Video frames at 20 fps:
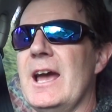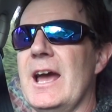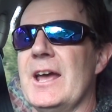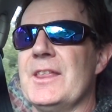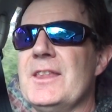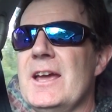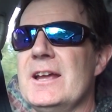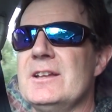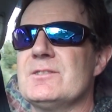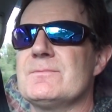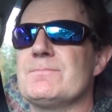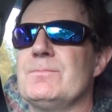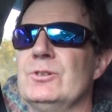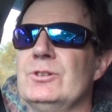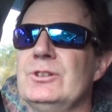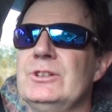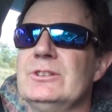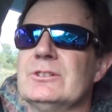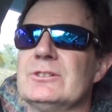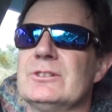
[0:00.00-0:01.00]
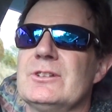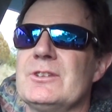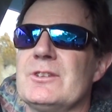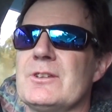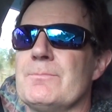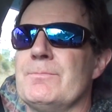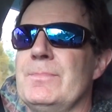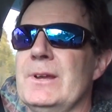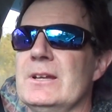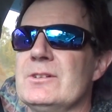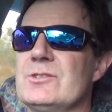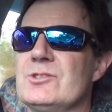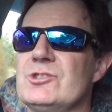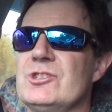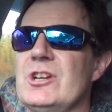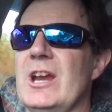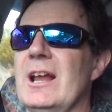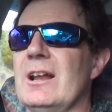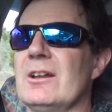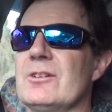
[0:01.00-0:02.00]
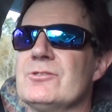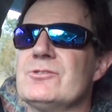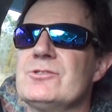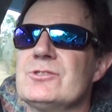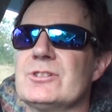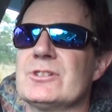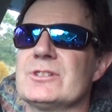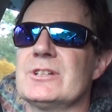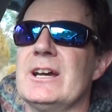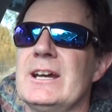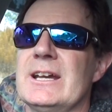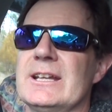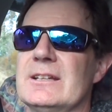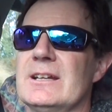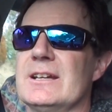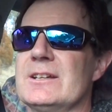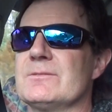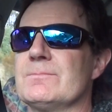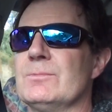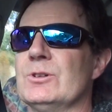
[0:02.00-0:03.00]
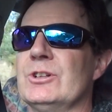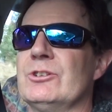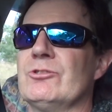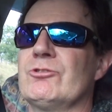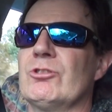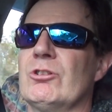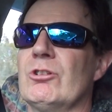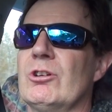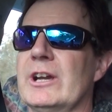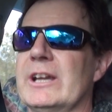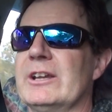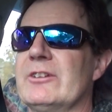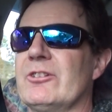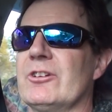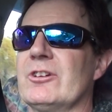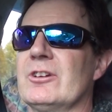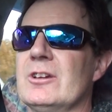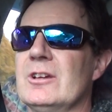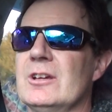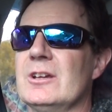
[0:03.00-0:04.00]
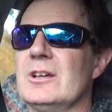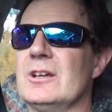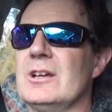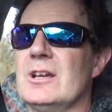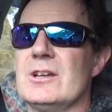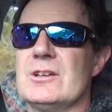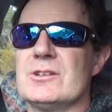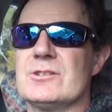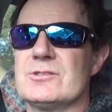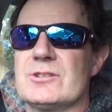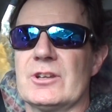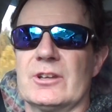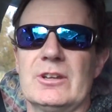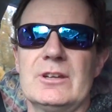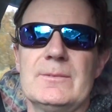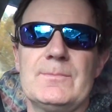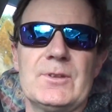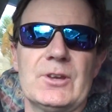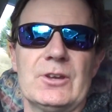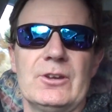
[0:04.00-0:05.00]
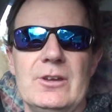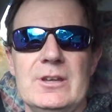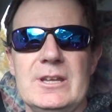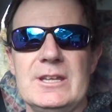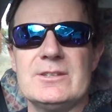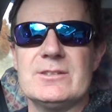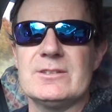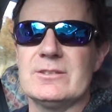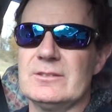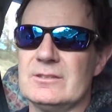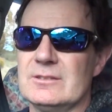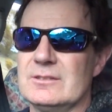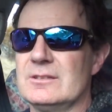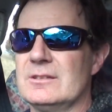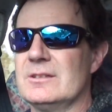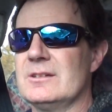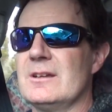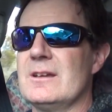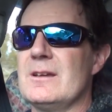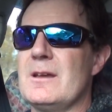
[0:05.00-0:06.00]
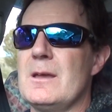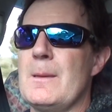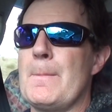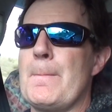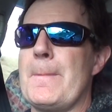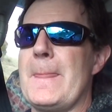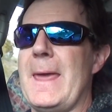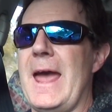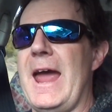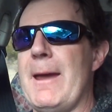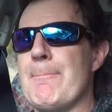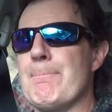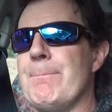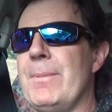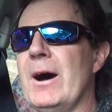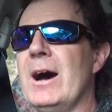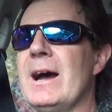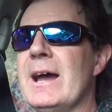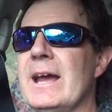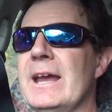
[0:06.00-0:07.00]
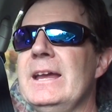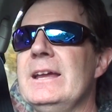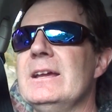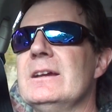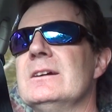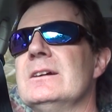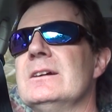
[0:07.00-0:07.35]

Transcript: and that's been the biggest challenge to date, has been trying to keep the heat at bay